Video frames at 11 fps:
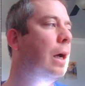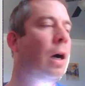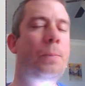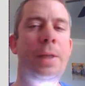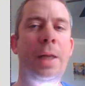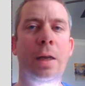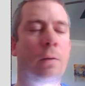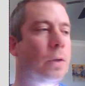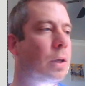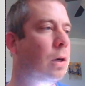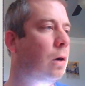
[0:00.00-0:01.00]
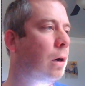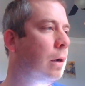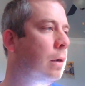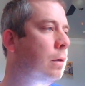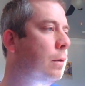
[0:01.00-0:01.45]
update of the
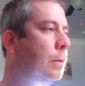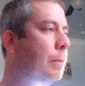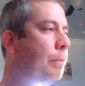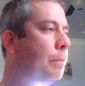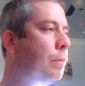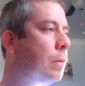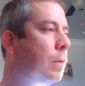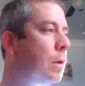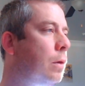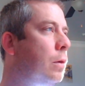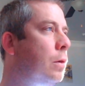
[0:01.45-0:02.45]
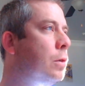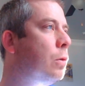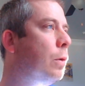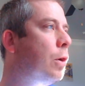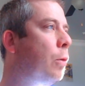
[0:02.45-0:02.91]
card.
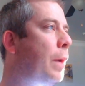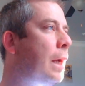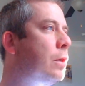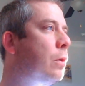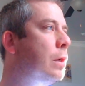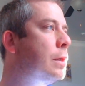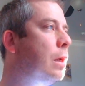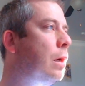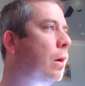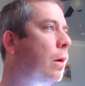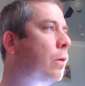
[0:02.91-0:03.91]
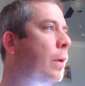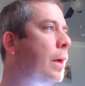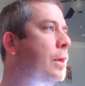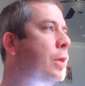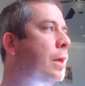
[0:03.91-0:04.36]
So we'll go back to our, our
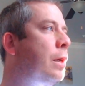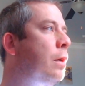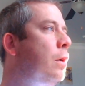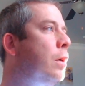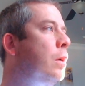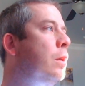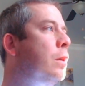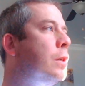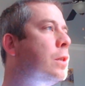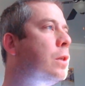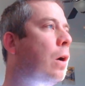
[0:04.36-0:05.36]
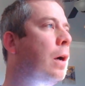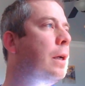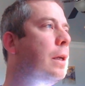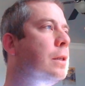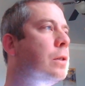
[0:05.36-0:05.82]
equation. The
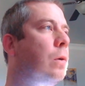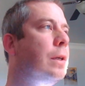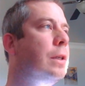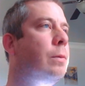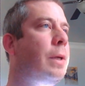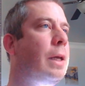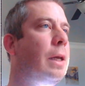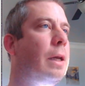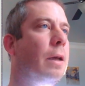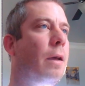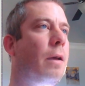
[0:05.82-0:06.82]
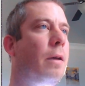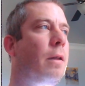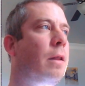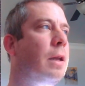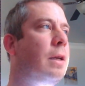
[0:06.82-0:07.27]
start is going to be
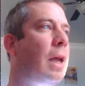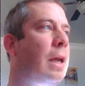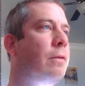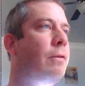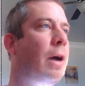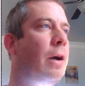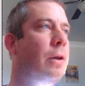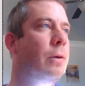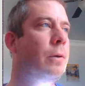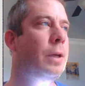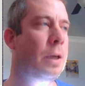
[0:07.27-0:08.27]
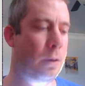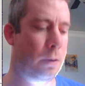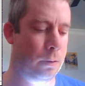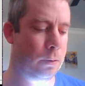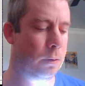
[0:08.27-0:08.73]
the date value here,
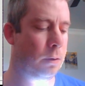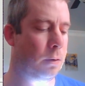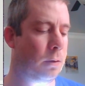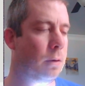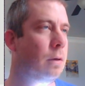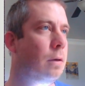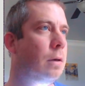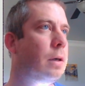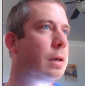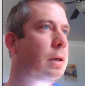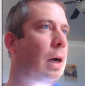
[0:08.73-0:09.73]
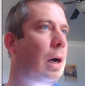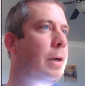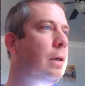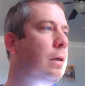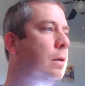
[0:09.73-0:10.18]

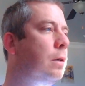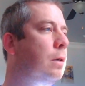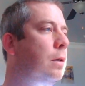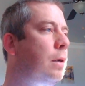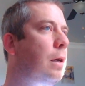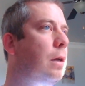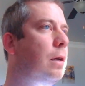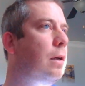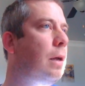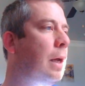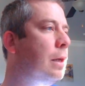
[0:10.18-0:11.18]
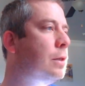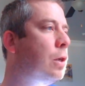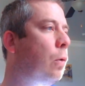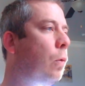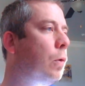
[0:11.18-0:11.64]
comma, and
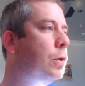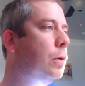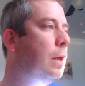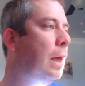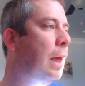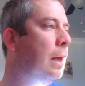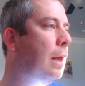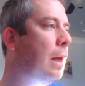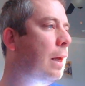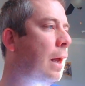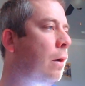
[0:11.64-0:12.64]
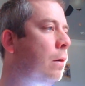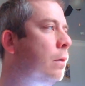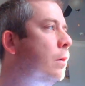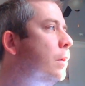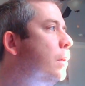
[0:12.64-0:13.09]
so we'll do the end date now.
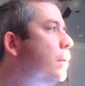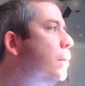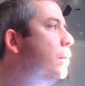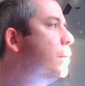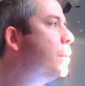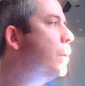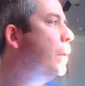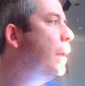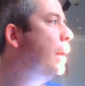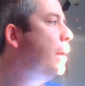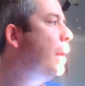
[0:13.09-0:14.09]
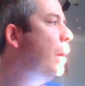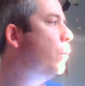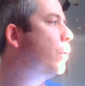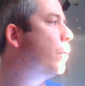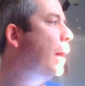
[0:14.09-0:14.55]
So the end date,
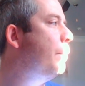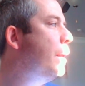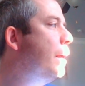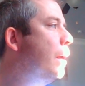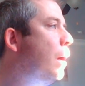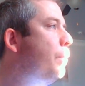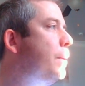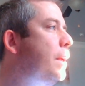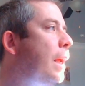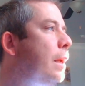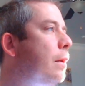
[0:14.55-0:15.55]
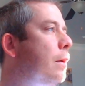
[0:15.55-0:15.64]
we'll grab the update